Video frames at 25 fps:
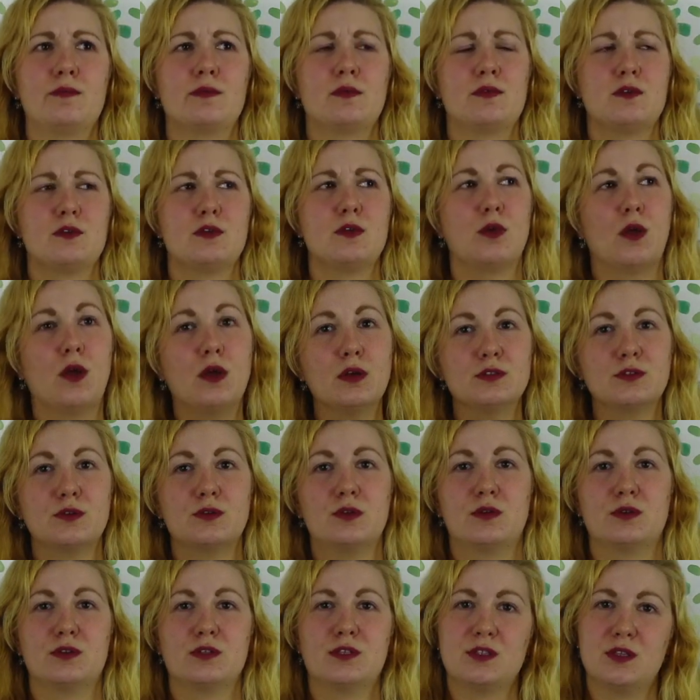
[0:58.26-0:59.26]
You'll also
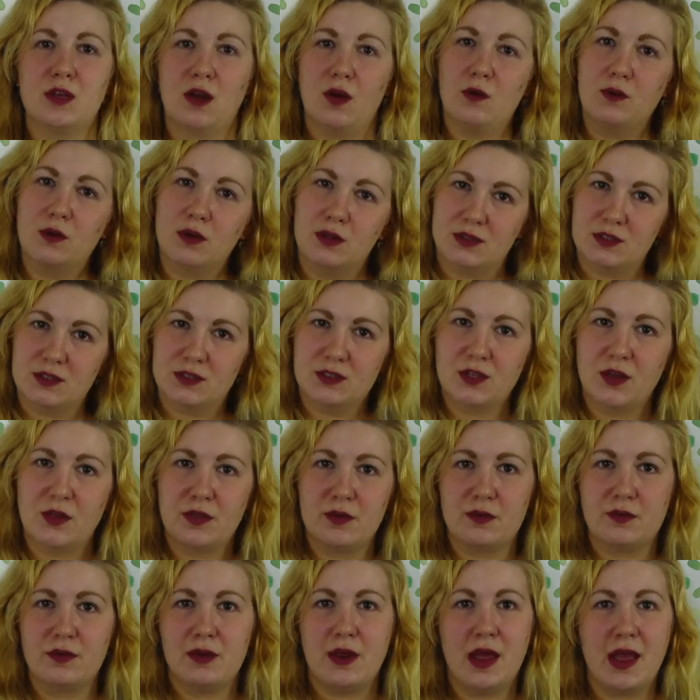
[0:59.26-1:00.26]
notice, though, at the
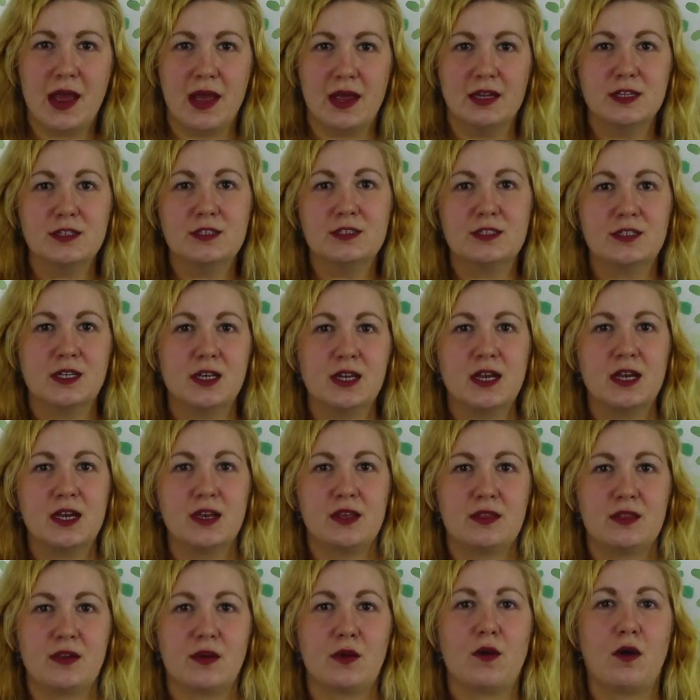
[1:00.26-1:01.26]
southern edge,
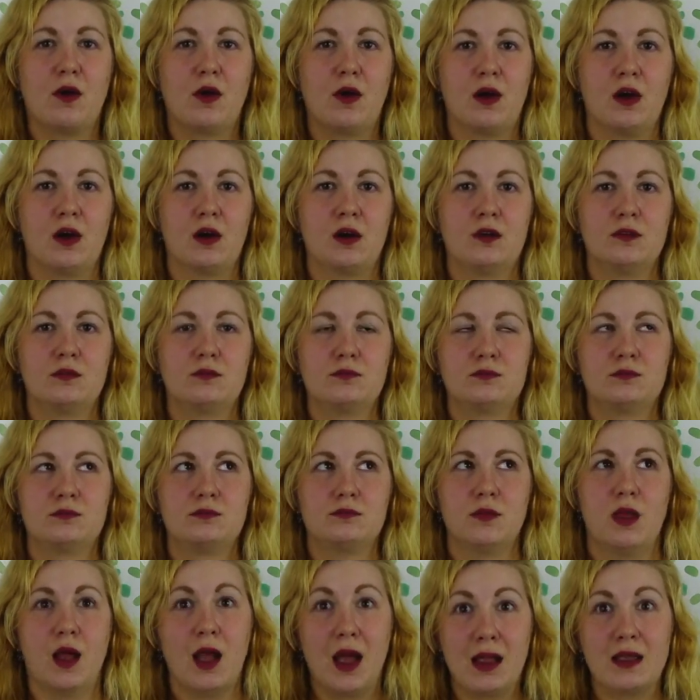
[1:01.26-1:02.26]
there are
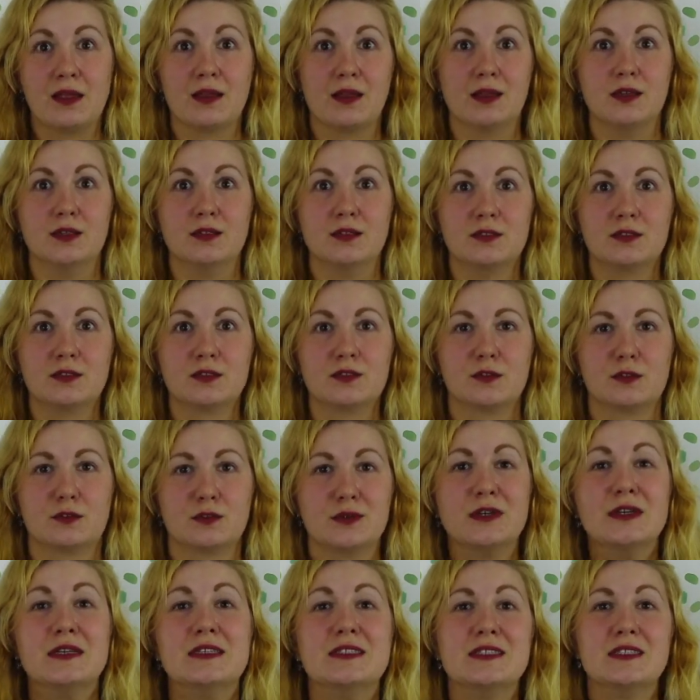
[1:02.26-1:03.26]
islands.
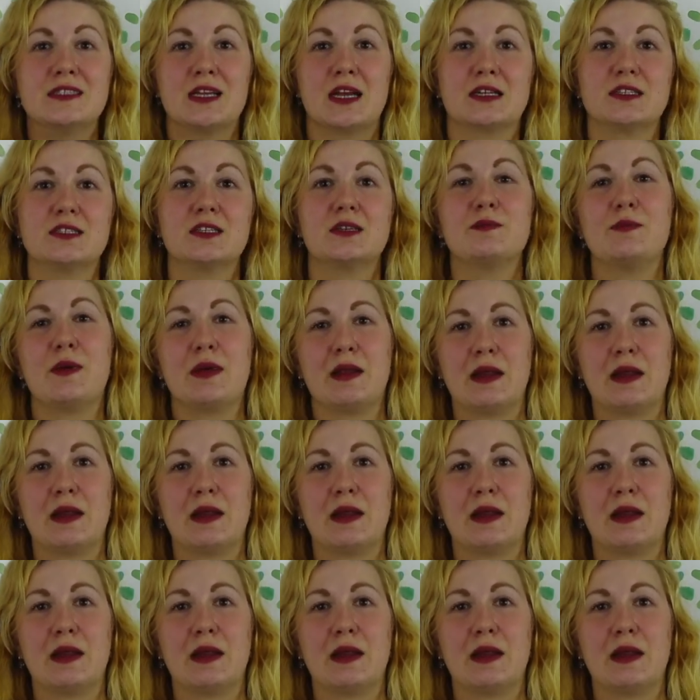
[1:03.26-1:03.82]
Greece is actually made